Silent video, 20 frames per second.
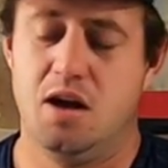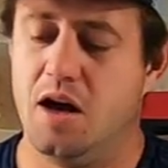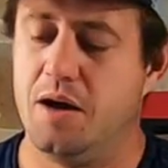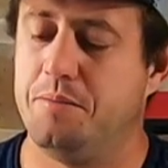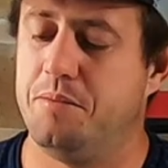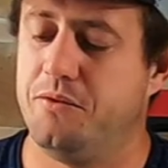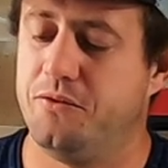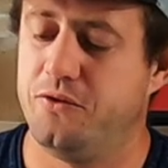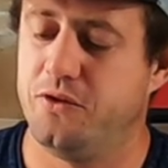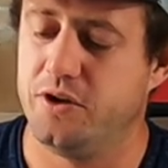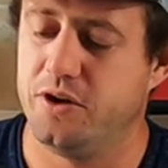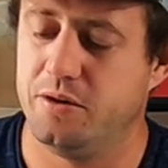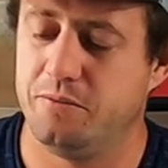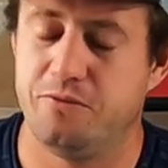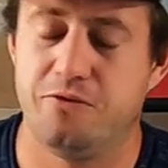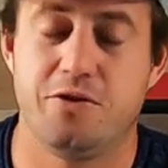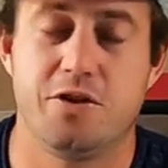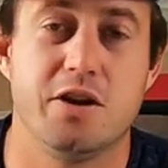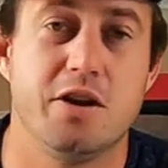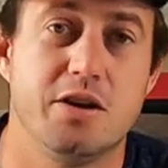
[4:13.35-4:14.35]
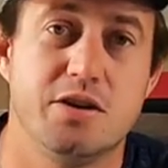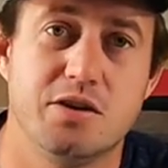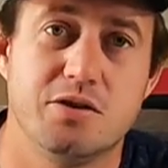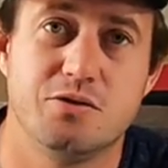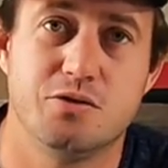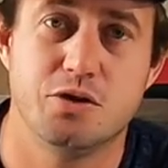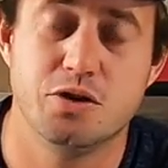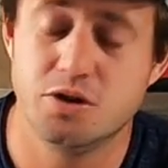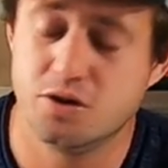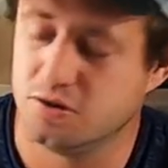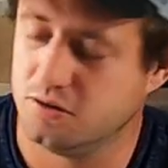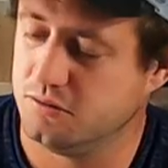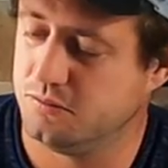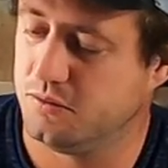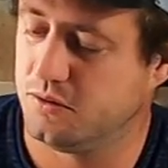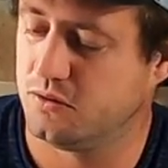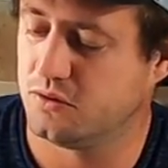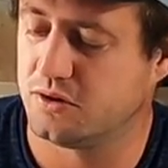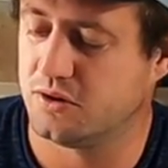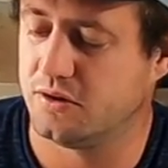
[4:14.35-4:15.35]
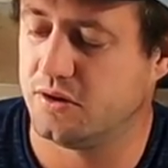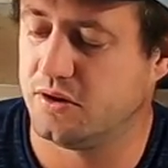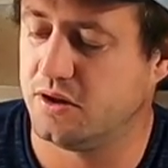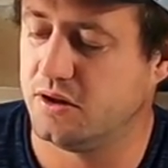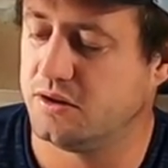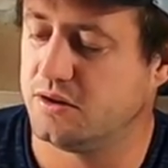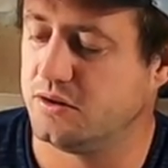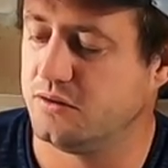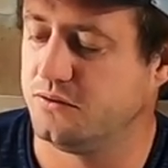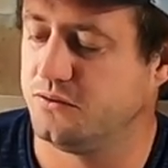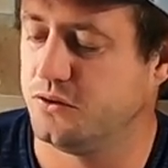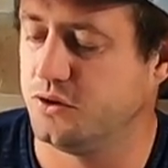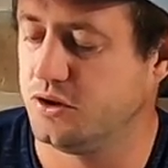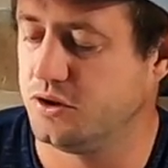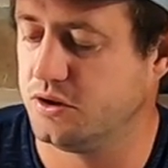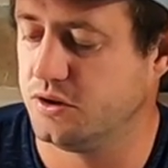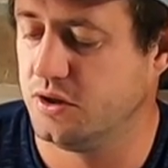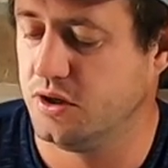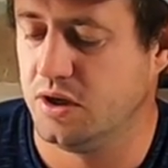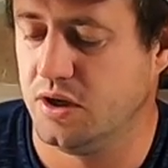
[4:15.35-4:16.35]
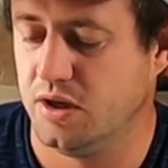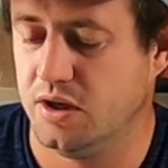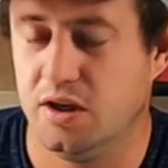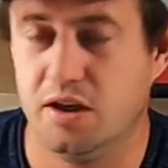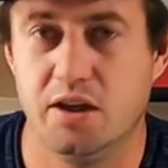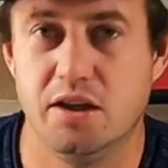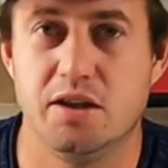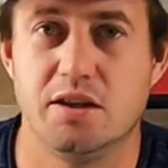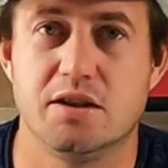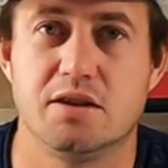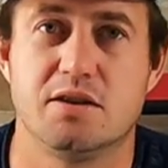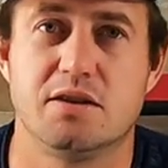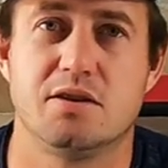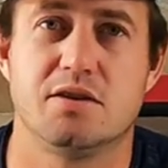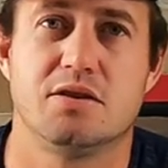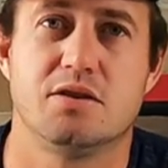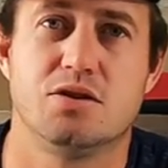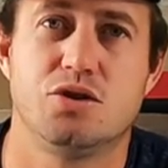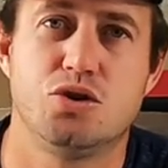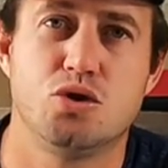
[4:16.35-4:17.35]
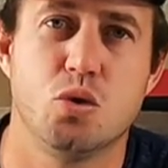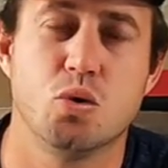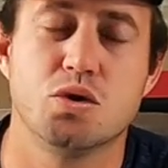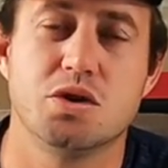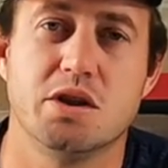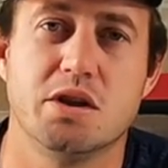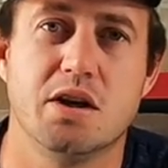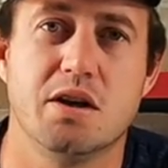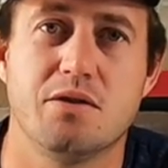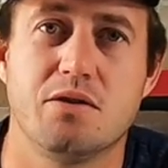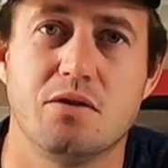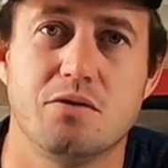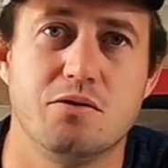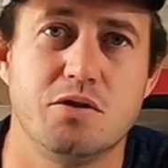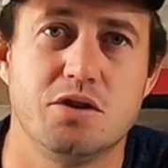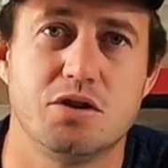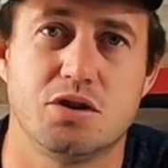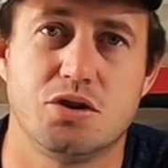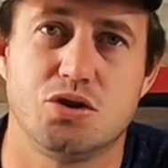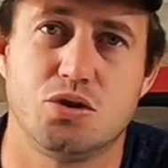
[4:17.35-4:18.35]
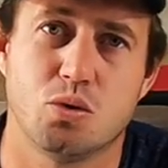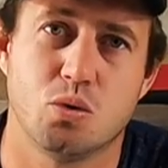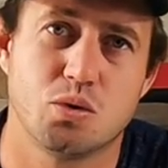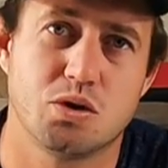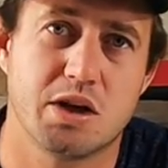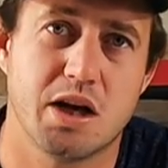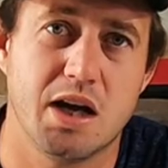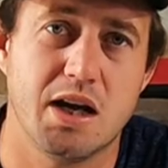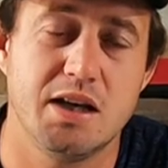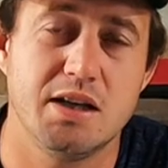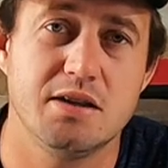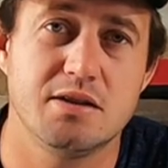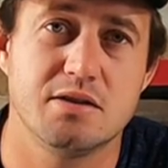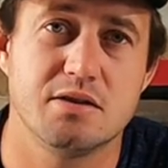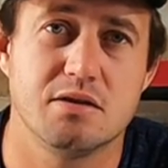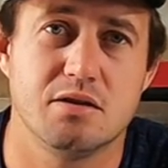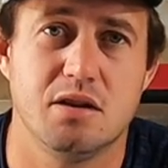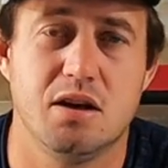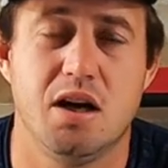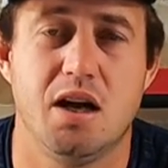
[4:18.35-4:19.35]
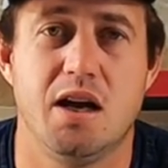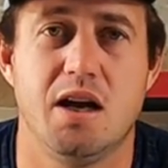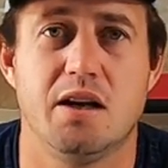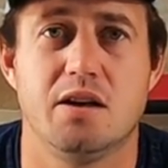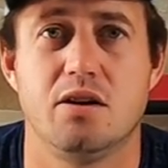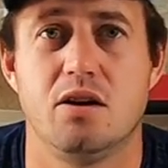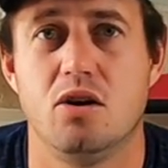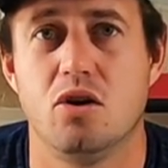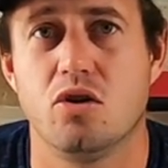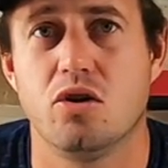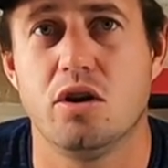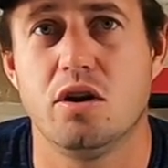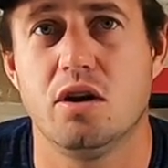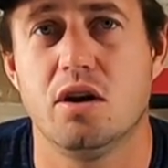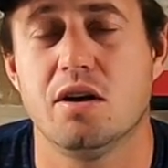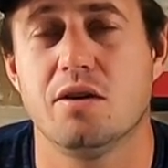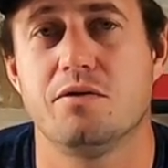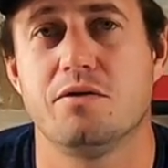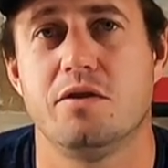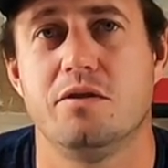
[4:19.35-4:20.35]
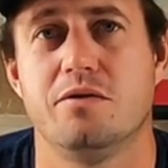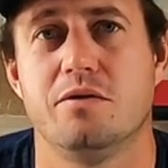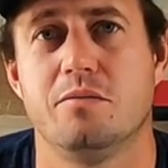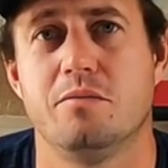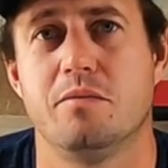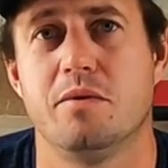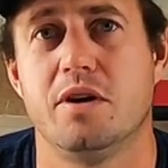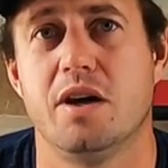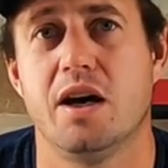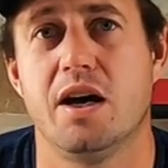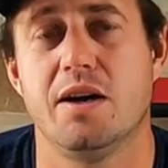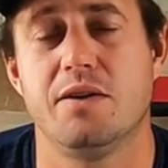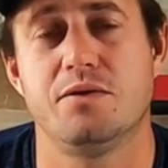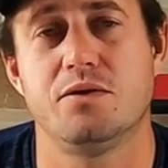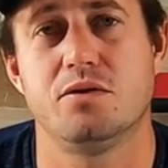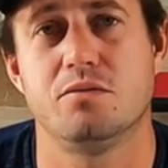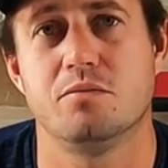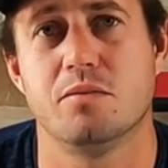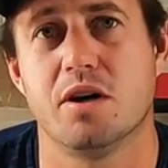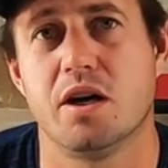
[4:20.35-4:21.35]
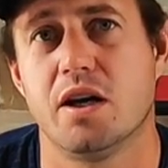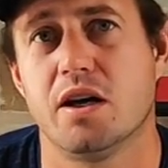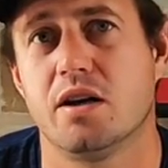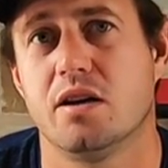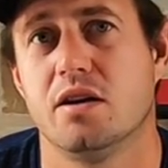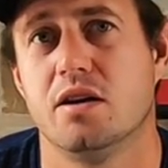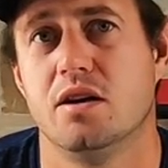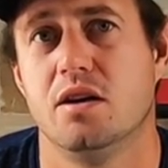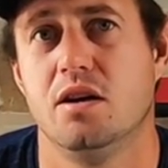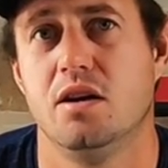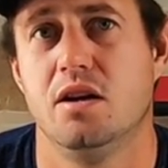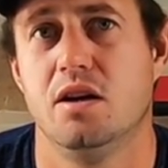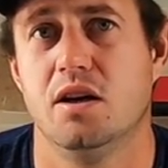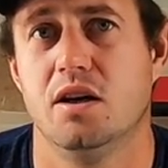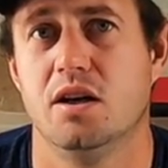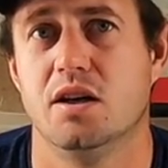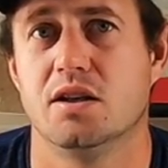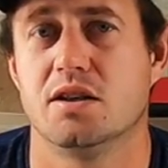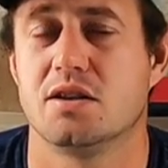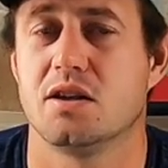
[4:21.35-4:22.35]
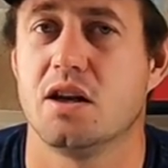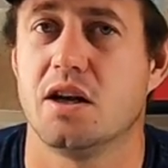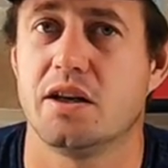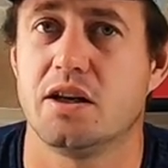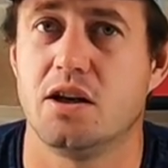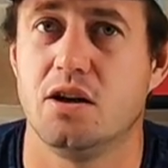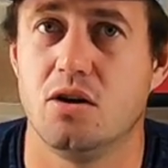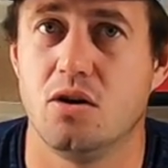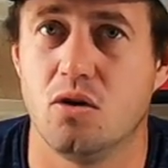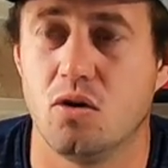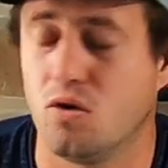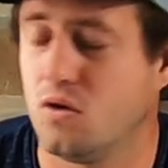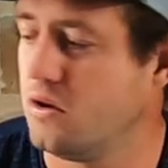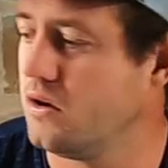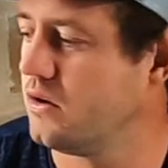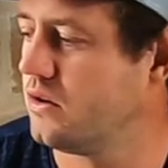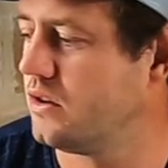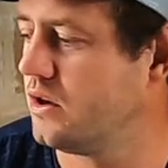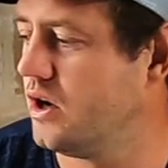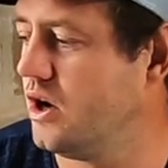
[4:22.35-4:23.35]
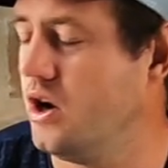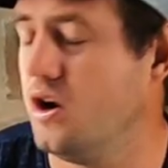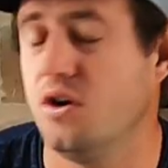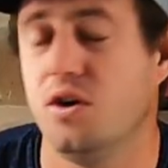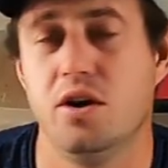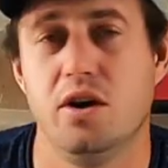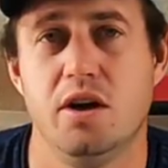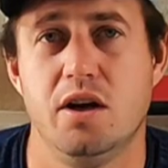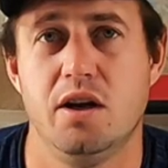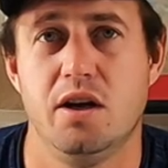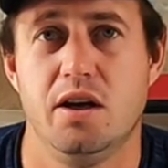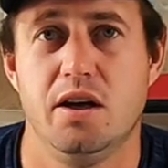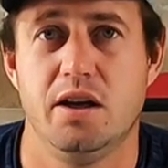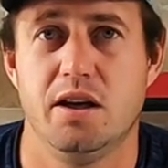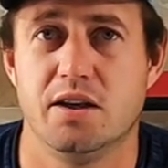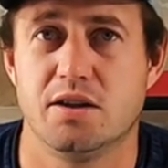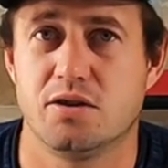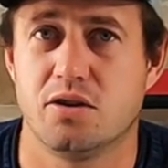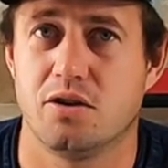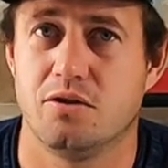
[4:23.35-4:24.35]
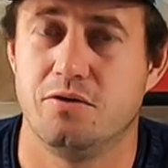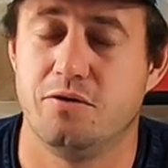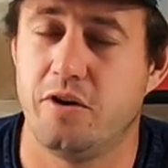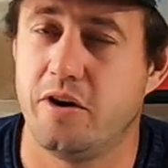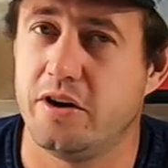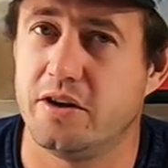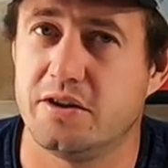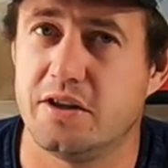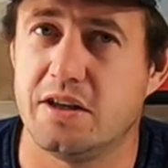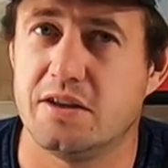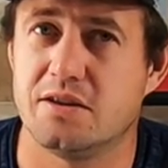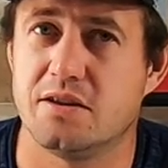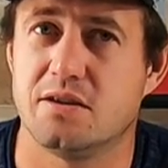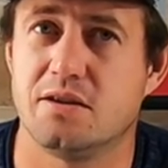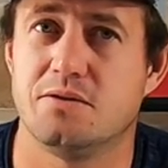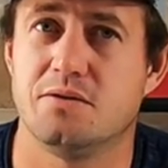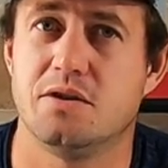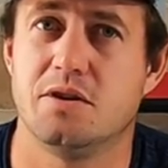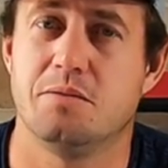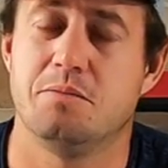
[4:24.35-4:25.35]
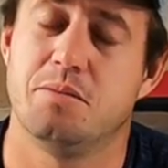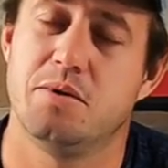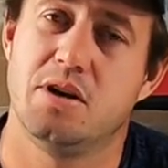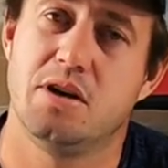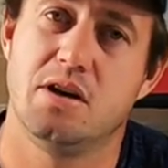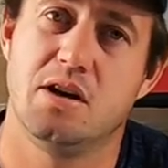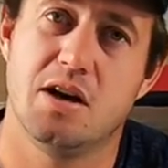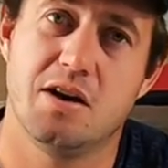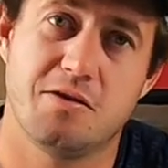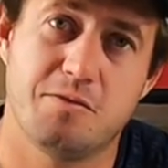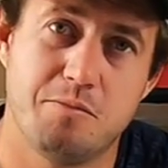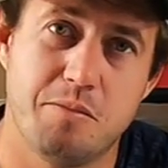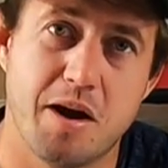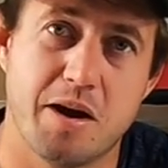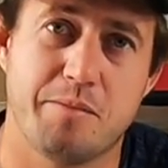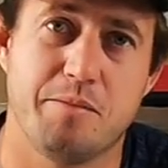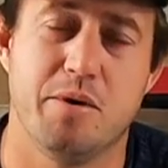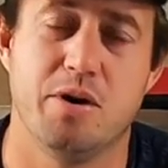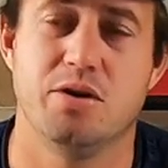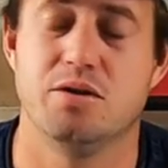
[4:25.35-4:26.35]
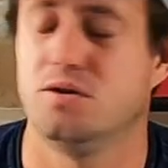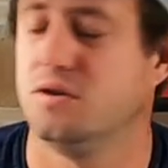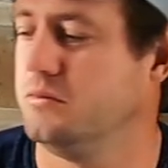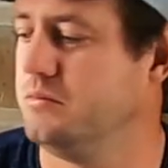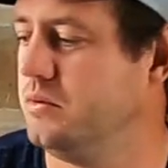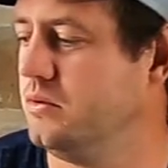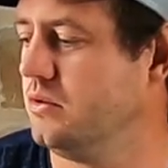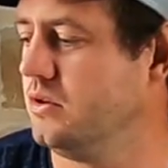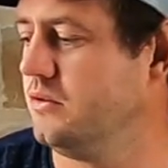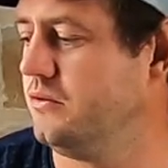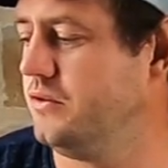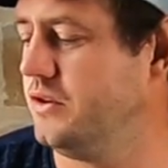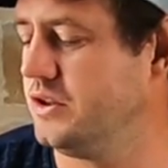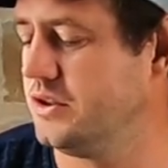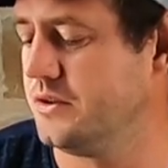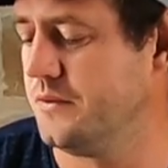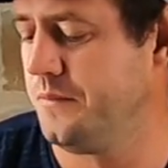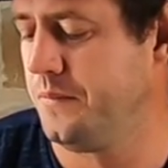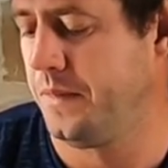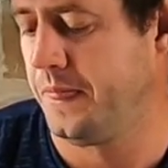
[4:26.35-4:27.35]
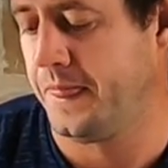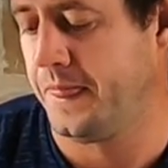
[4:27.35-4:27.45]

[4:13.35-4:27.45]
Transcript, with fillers: I prefer the 13 foot because the 13 foot is short enough to fish the short gullies and long enough if I have to make a slightly longer throw. It has got a very sensitive tip, enough backbone to pull the fish